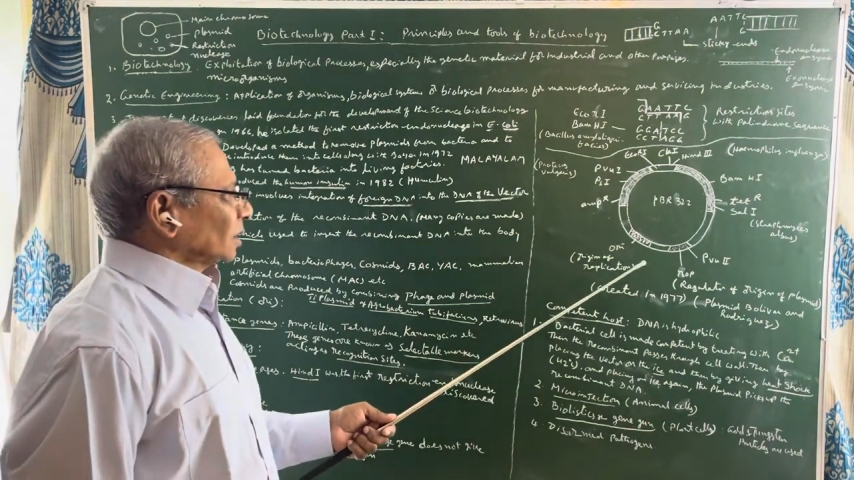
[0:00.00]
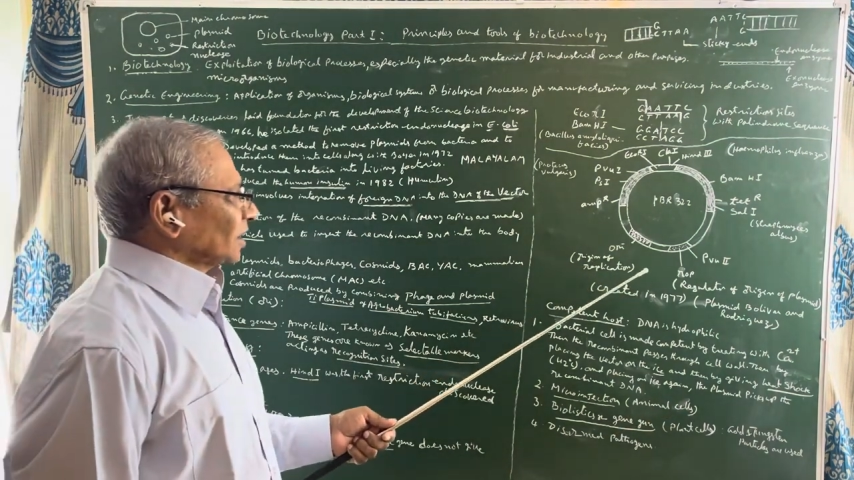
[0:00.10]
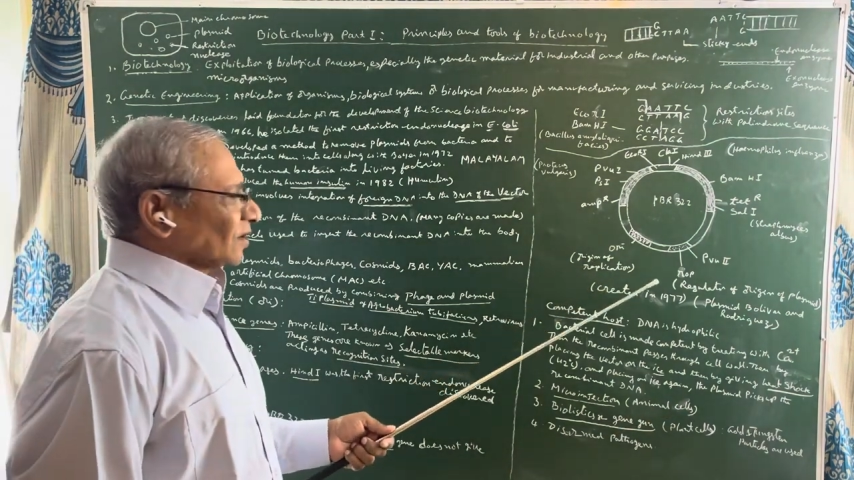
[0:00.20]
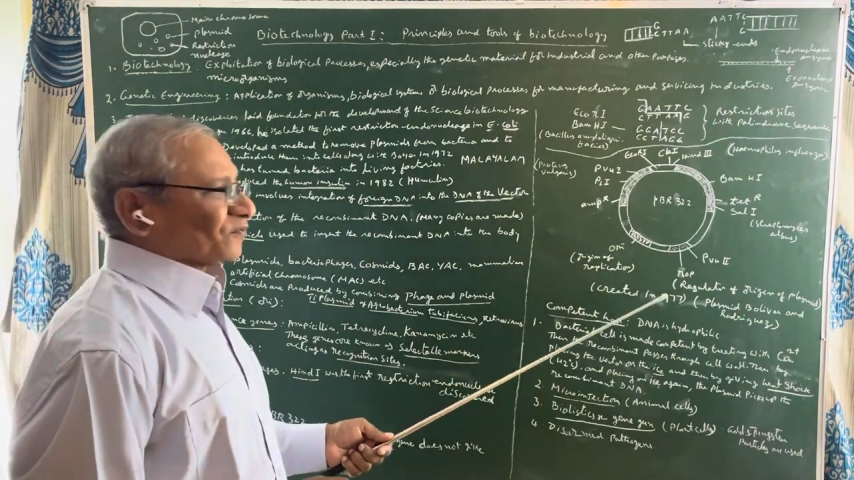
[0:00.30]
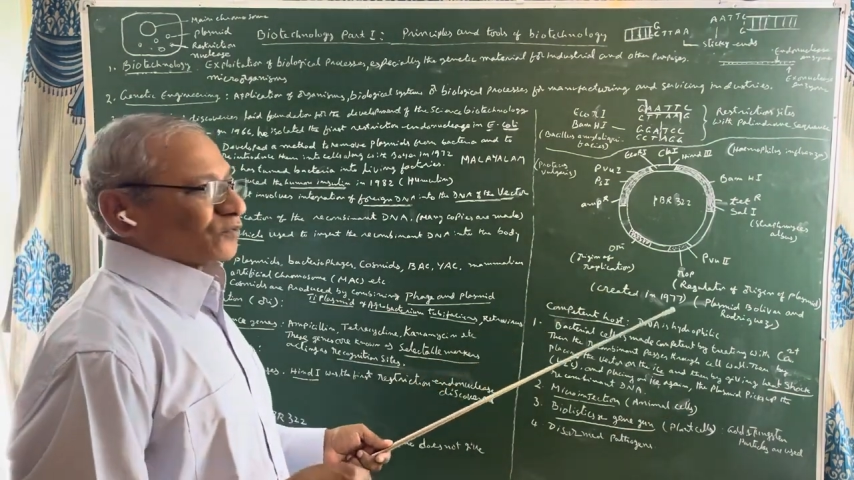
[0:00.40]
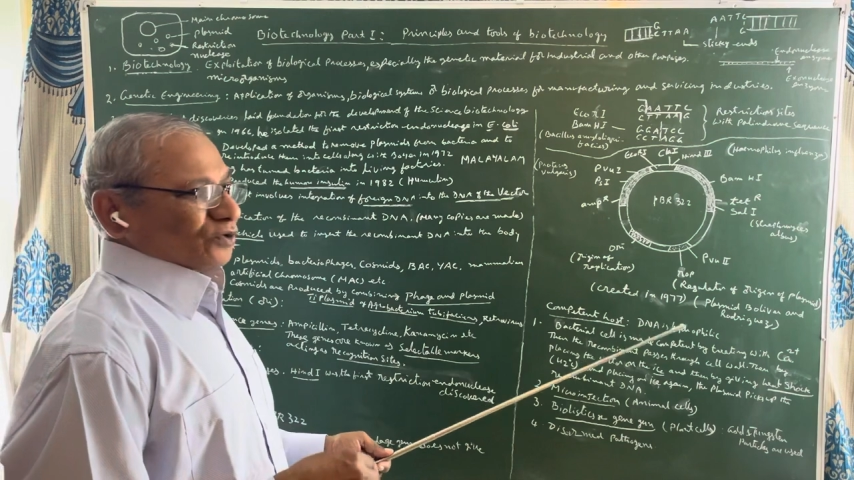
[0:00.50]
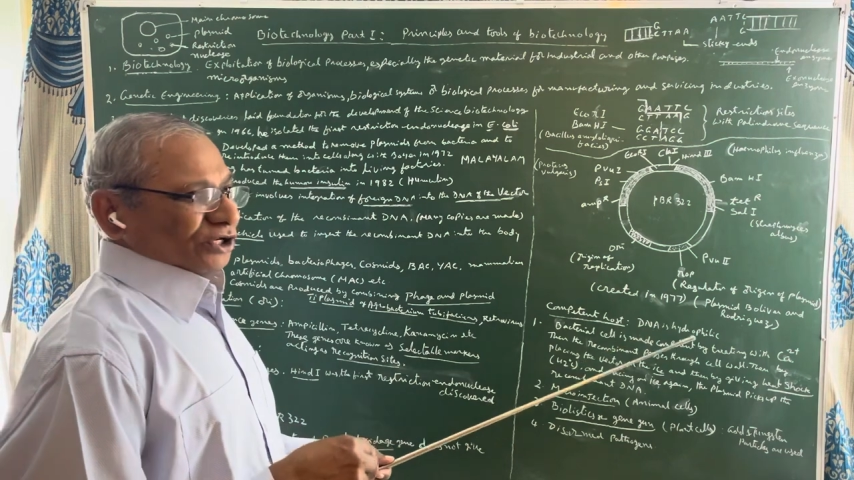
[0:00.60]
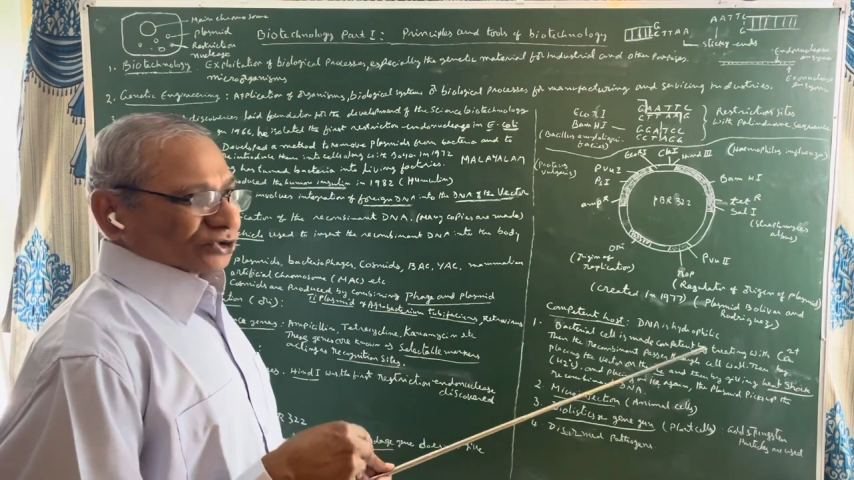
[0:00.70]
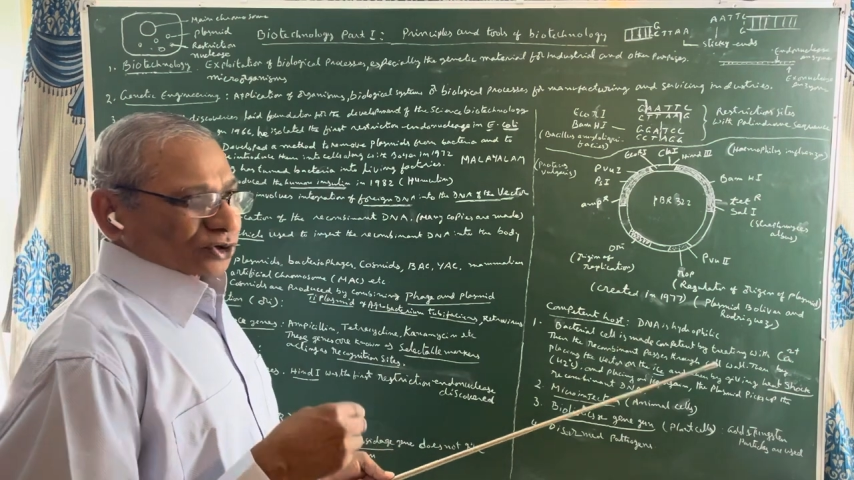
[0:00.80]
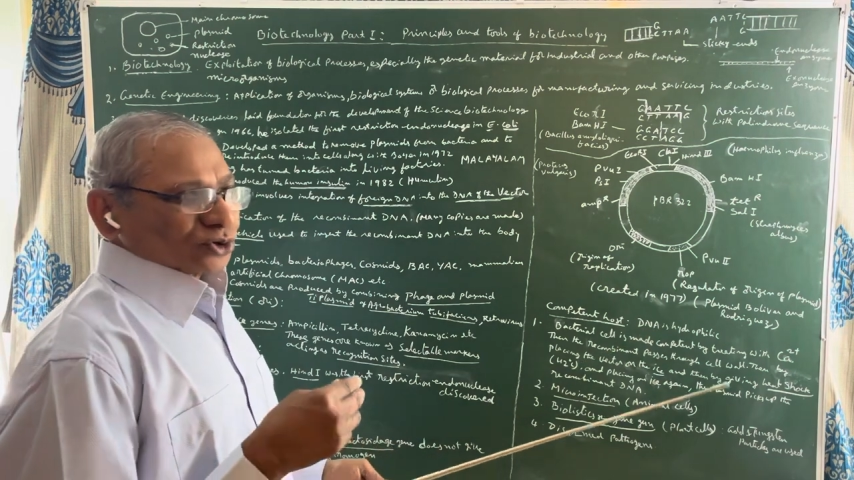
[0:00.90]
If we
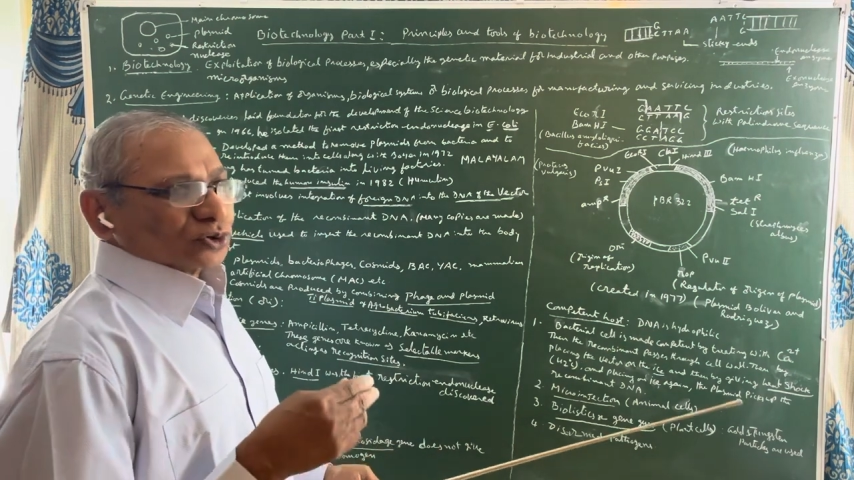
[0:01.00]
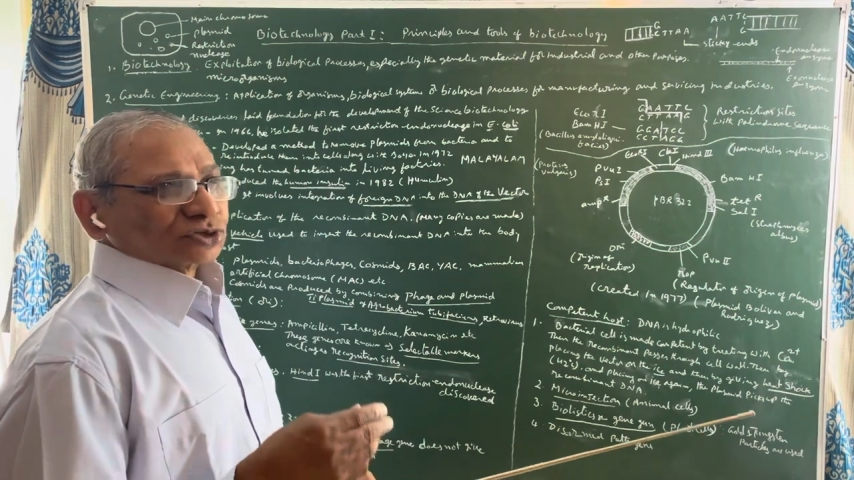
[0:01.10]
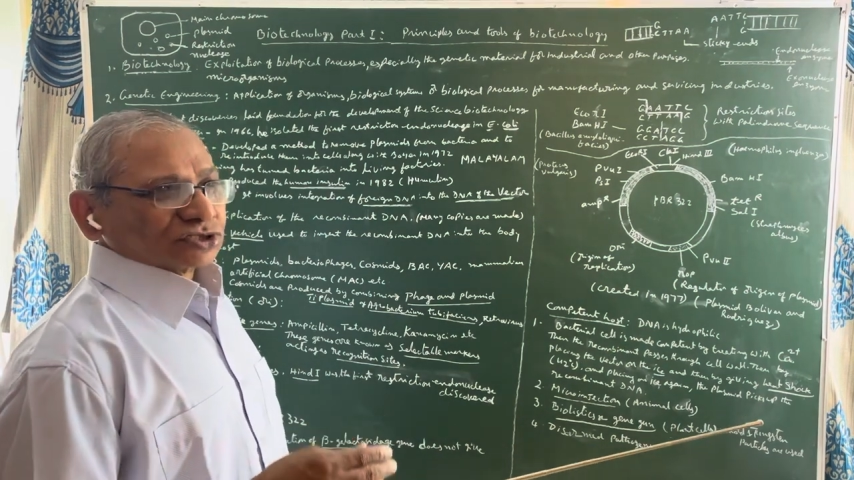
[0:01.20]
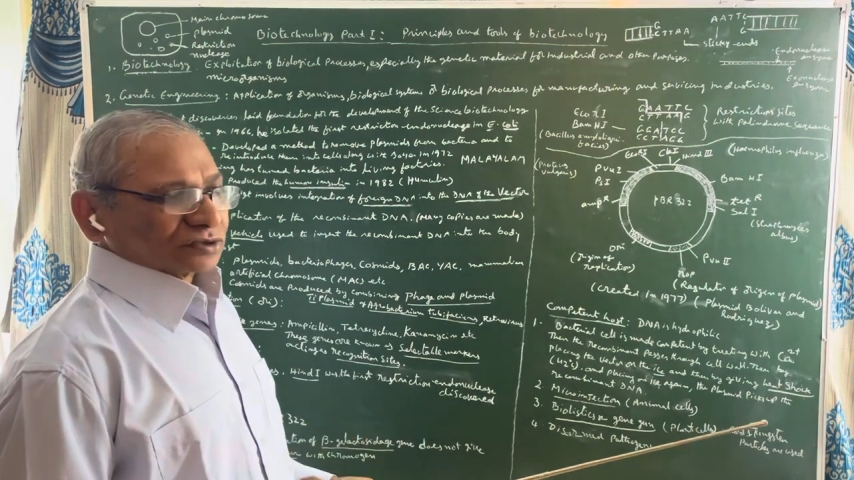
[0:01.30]
introduce